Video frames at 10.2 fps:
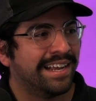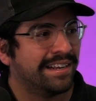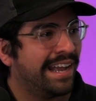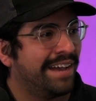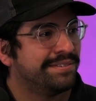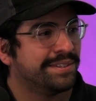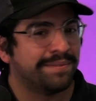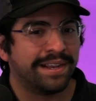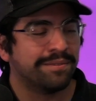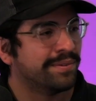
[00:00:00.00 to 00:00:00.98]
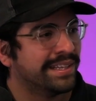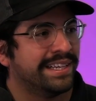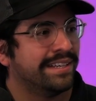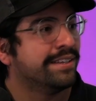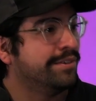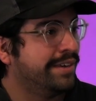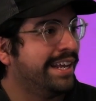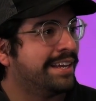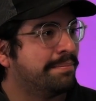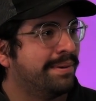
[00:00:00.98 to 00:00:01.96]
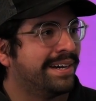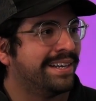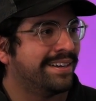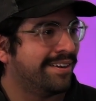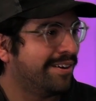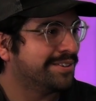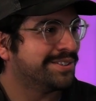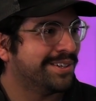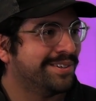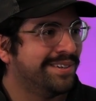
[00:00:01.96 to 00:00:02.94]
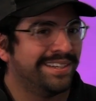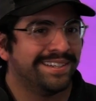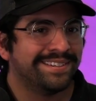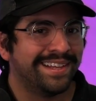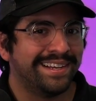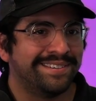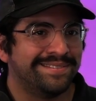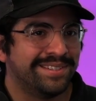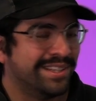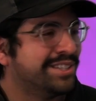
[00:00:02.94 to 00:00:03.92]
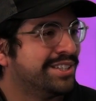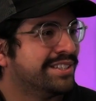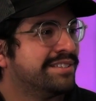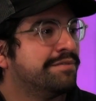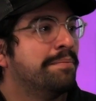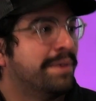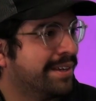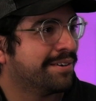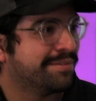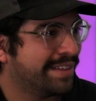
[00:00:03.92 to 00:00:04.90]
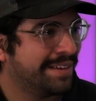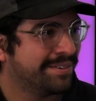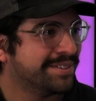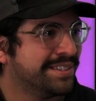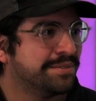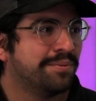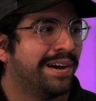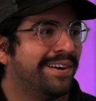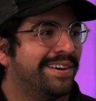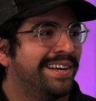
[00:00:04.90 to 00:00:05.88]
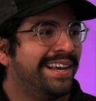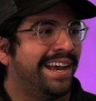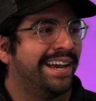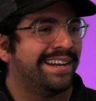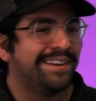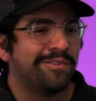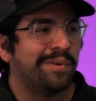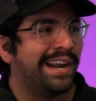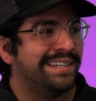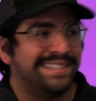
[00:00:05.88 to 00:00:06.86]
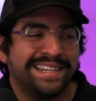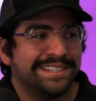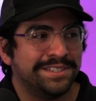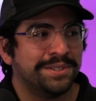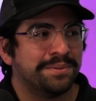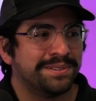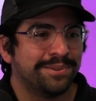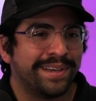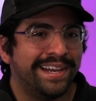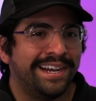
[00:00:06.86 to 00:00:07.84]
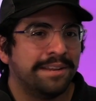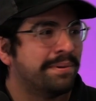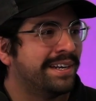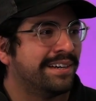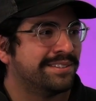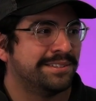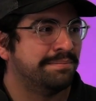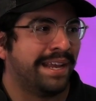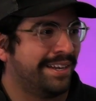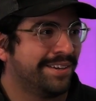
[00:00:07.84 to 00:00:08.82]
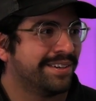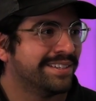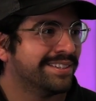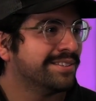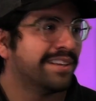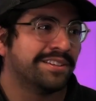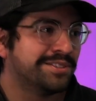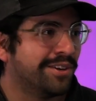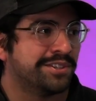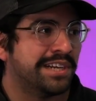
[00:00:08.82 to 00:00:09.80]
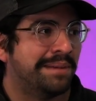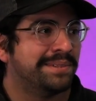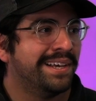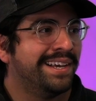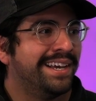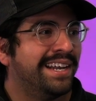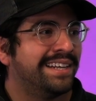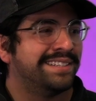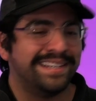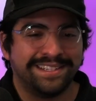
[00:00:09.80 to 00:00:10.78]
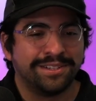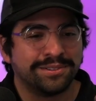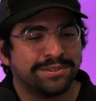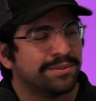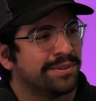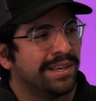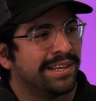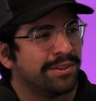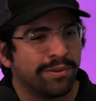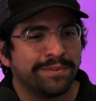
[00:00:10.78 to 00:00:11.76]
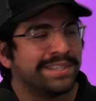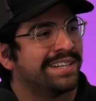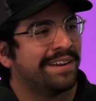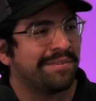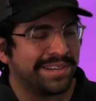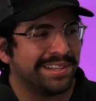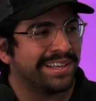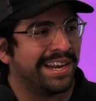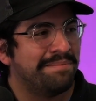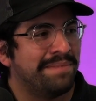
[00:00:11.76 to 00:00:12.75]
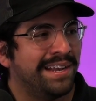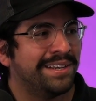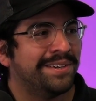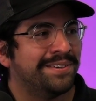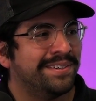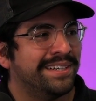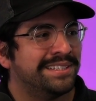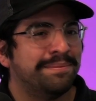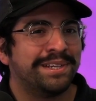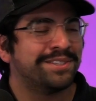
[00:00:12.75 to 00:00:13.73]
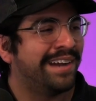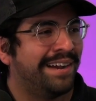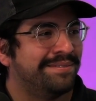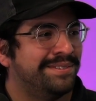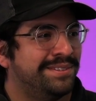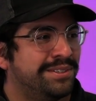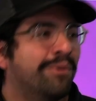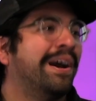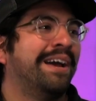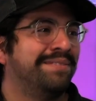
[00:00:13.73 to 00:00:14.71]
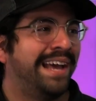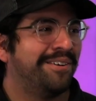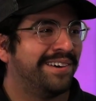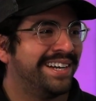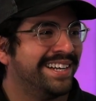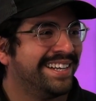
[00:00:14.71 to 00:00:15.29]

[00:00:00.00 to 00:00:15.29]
like have some like really unique but also like delicious familiar flavors as well. And what I didn't do was look at anybody else's menu, because there's other soda shops, and I said the only reason I'm ever going to look at a menu is to make sure I don't have that one,